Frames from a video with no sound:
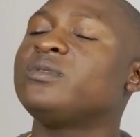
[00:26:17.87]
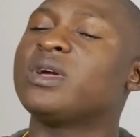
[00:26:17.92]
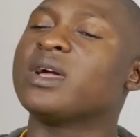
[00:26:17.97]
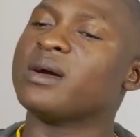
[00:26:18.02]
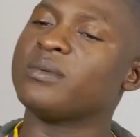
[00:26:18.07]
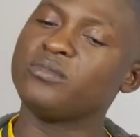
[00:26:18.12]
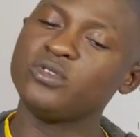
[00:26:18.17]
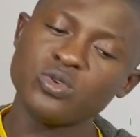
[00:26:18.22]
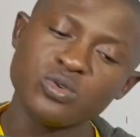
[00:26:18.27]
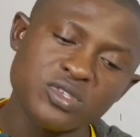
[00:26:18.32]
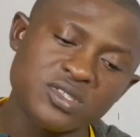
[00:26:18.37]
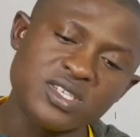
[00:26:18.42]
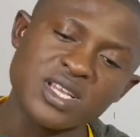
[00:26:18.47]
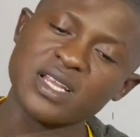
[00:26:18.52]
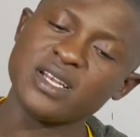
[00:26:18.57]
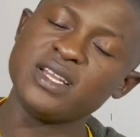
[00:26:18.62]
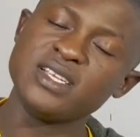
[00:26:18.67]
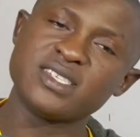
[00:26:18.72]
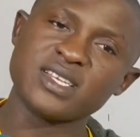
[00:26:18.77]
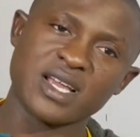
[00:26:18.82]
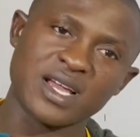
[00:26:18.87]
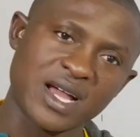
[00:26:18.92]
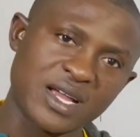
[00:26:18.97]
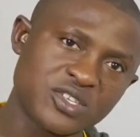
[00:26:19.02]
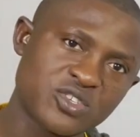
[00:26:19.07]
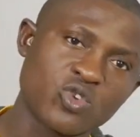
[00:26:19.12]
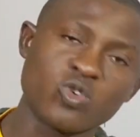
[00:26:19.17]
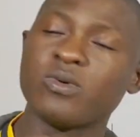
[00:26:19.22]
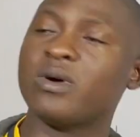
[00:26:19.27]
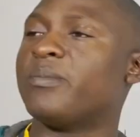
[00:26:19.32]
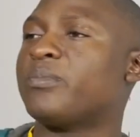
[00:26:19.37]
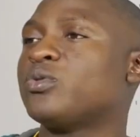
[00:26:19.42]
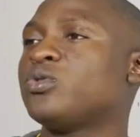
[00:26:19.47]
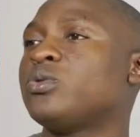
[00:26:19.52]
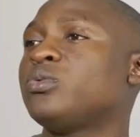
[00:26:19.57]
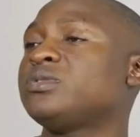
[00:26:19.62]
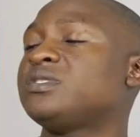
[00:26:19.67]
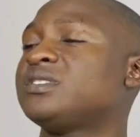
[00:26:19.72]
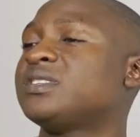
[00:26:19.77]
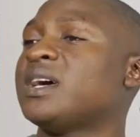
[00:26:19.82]
You can use this sum and
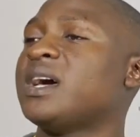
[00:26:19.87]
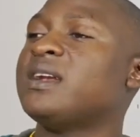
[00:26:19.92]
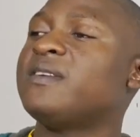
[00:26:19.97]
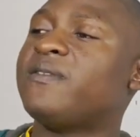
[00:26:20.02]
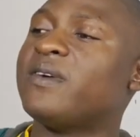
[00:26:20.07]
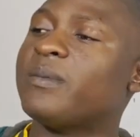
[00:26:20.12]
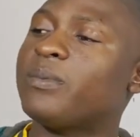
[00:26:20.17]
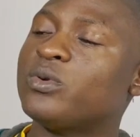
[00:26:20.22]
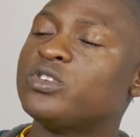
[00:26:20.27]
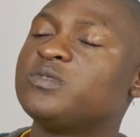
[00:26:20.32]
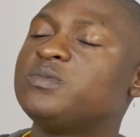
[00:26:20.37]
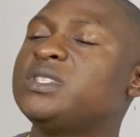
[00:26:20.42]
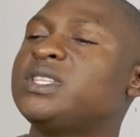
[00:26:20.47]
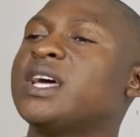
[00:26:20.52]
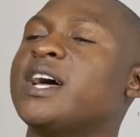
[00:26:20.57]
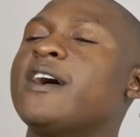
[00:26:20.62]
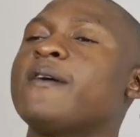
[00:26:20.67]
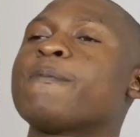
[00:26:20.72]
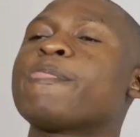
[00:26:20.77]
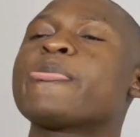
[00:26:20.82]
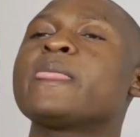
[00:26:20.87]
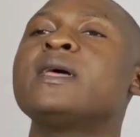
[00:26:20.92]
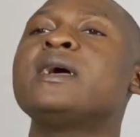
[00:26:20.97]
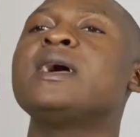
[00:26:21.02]
product, which is alpha plus beta